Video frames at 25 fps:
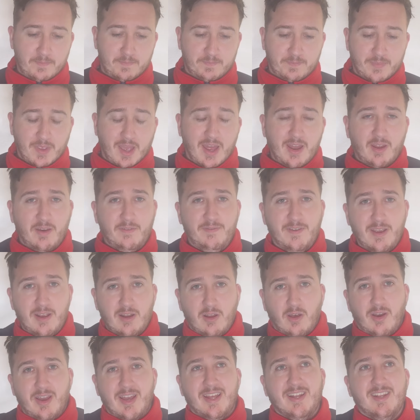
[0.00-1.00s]
And I think,
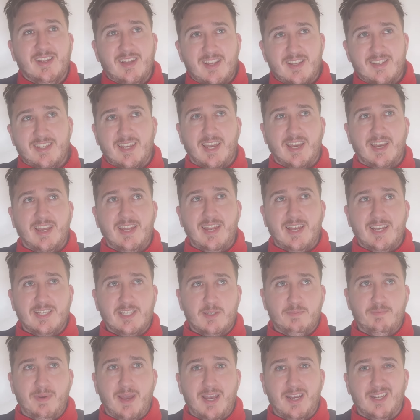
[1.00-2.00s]
in an attacking
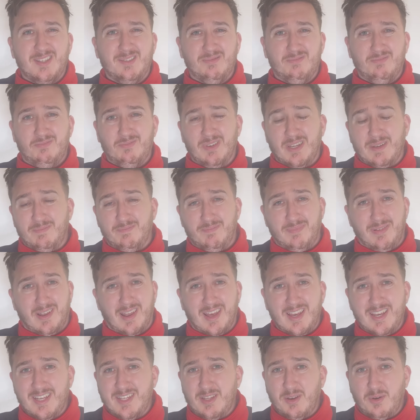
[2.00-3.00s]
aspect, we
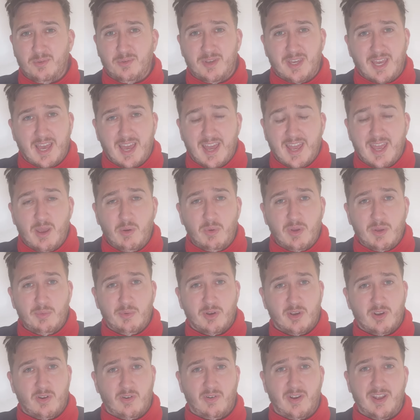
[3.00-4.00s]
played okay. We
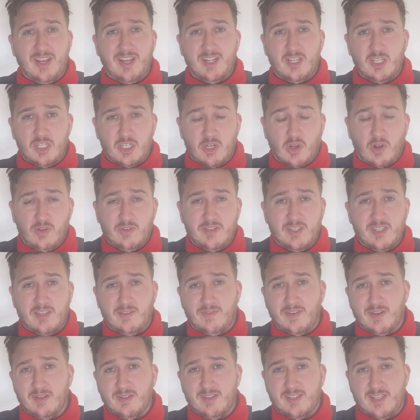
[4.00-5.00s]
were creating chances. I
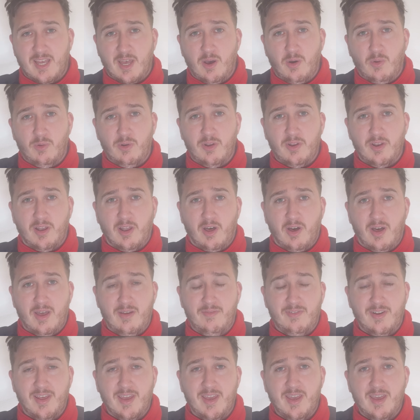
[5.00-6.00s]
think Tell looked
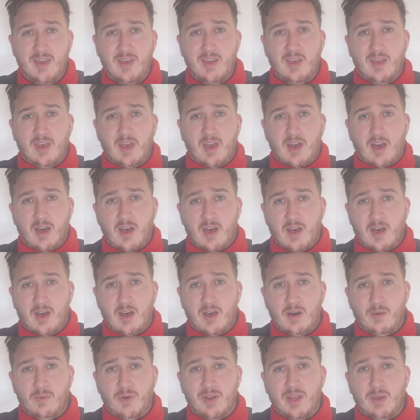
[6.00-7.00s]
lively
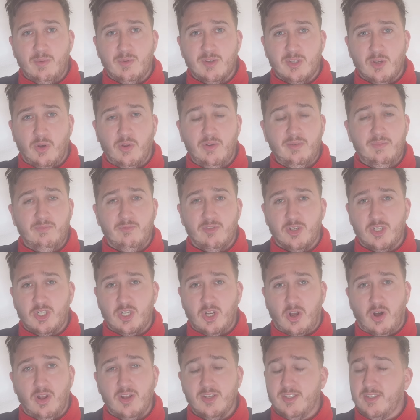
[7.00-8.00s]
when he was on.
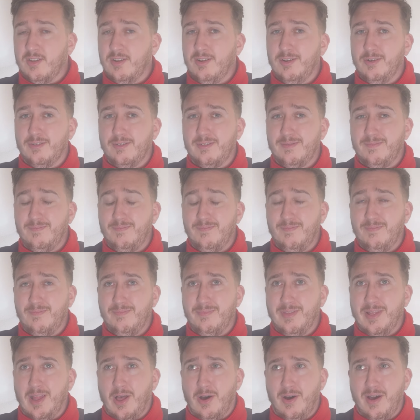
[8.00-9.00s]
Richarlison looked
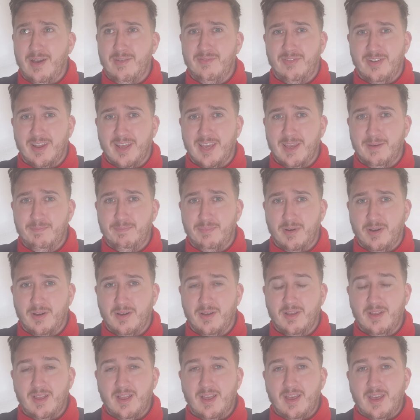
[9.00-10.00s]
lively,
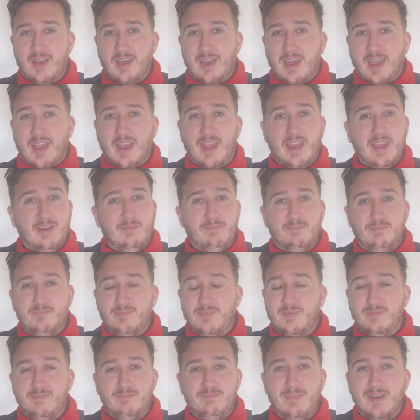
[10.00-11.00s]
but he
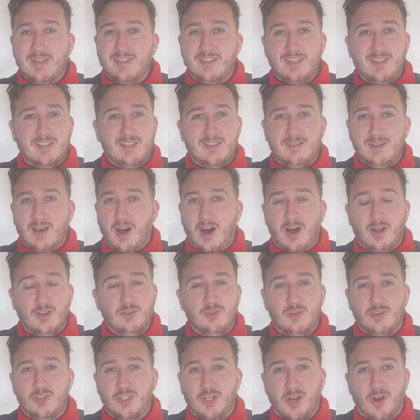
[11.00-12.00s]
misses
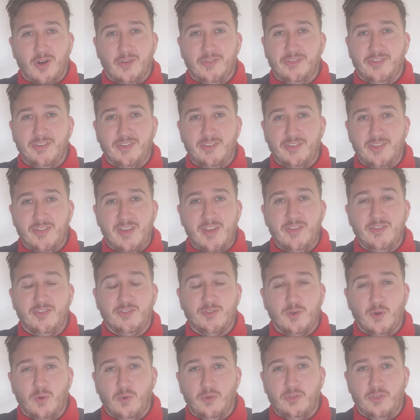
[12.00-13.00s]
100 chances and then
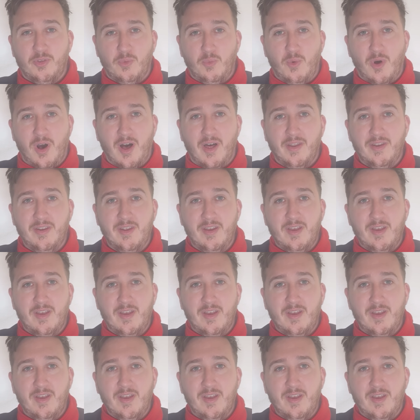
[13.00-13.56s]
scores the one.